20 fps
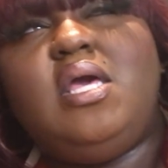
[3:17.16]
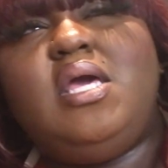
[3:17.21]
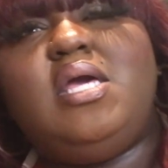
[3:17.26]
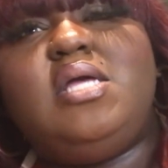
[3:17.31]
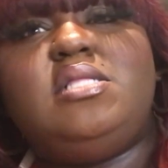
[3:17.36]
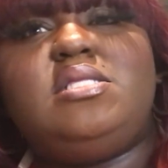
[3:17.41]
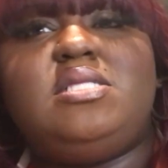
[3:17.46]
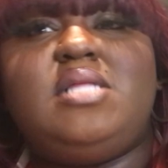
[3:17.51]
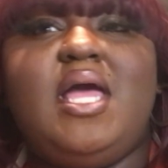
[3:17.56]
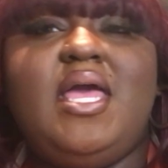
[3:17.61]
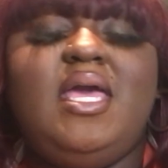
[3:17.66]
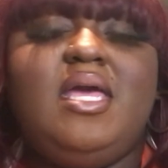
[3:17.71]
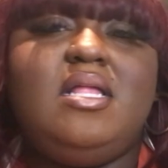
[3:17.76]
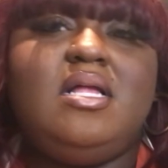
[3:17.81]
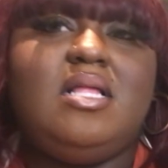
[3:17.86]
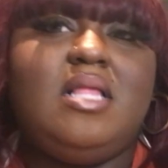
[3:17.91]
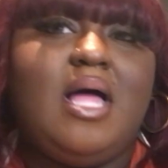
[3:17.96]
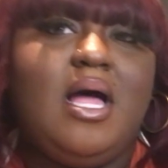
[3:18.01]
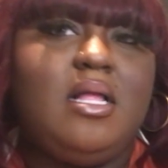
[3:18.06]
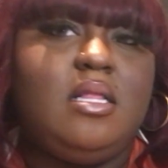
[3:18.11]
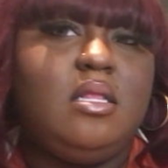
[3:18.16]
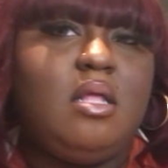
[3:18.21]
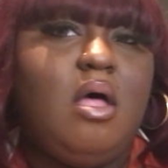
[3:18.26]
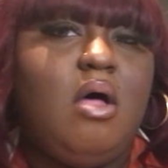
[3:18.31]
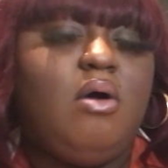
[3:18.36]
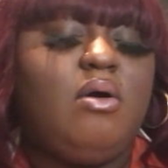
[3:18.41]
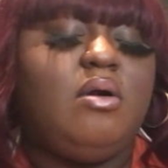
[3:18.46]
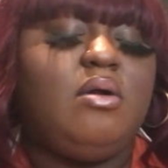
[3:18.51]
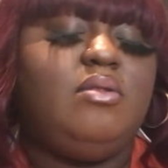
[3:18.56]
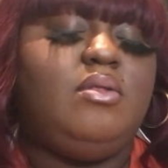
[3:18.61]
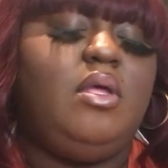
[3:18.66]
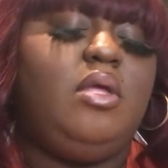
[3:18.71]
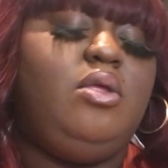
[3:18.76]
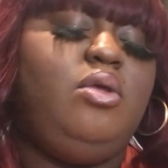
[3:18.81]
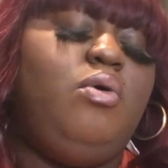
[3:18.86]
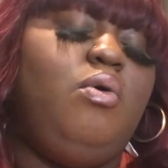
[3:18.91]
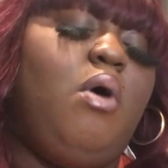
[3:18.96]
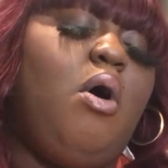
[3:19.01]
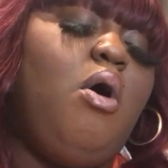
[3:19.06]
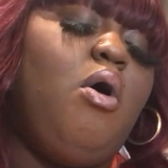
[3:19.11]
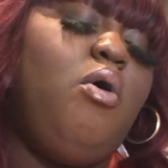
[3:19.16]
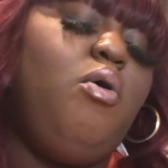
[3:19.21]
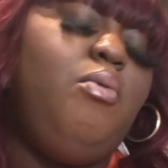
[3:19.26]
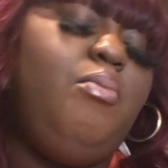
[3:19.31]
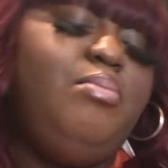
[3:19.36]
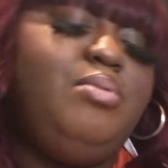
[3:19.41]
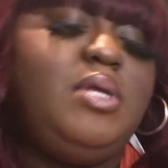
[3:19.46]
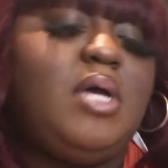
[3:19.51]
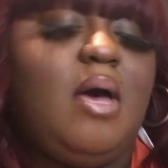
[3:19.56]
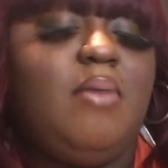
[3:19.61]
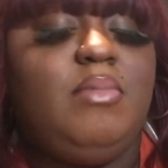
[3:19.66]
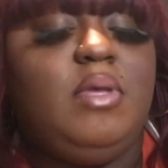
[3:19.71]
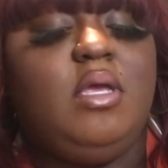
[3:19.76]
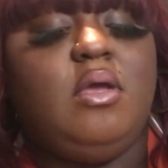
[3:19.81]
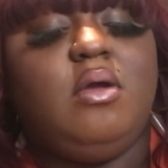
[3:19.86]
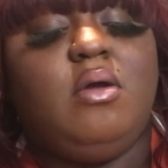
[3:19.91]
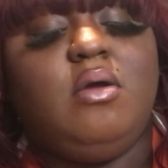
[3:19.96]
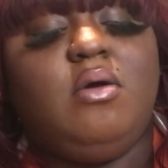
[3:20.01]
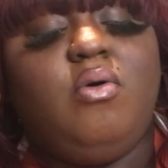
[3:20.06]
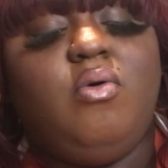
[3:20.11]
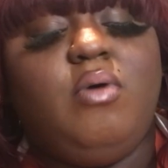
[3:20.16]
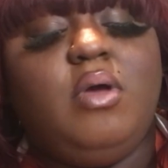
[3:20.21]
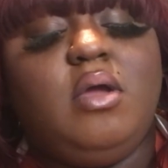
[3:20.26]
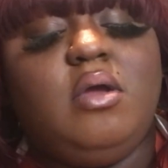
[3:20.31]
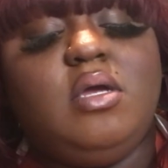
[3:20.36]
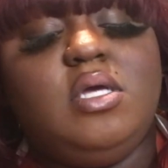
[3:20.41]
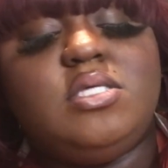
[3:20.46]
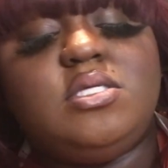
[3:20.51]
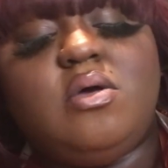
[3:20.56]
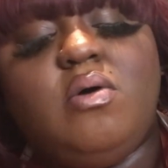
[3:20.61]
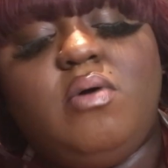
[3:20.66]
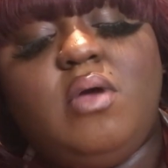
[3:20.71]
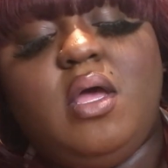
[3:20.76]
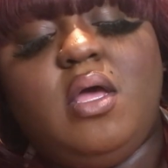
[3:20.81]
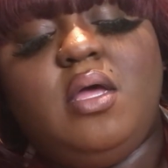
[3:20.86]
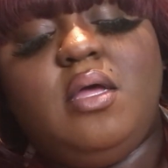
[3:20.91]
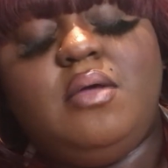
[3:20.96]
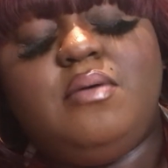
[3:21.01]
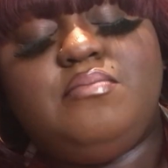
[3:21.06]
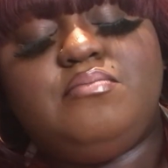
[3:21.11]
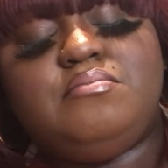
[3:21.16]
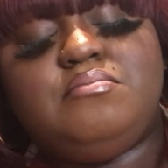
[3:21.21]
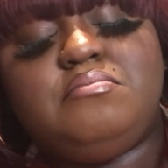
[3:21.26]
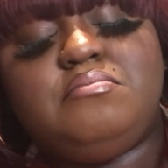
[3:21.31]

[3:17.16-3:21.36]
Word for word: it's taken a lot longer than you hoped. I'm hearing Aquarius, okay?